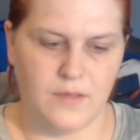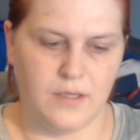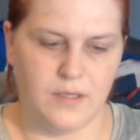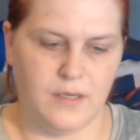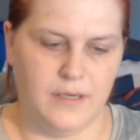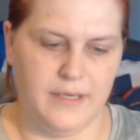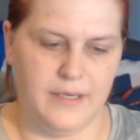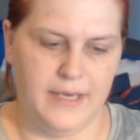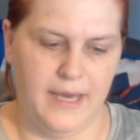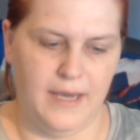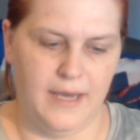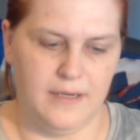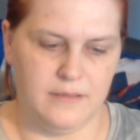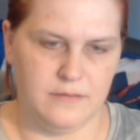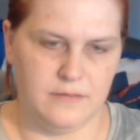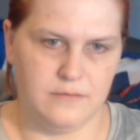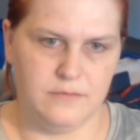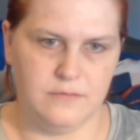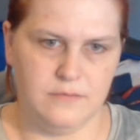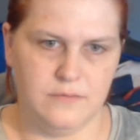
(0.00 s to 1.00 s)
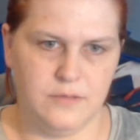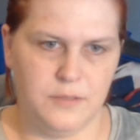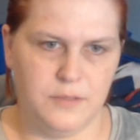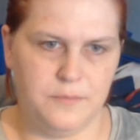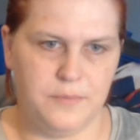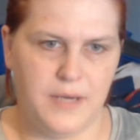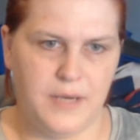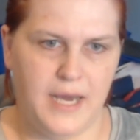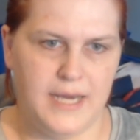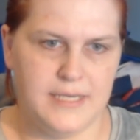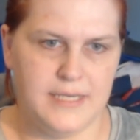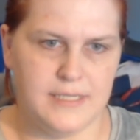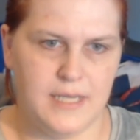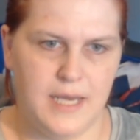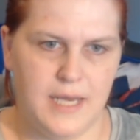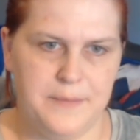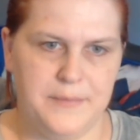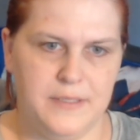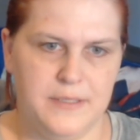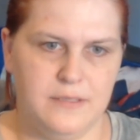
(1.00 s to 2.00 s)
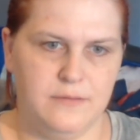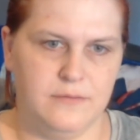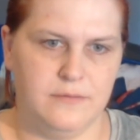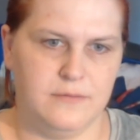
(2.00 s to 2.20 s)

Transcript: yeah. Oh, hi, Simon.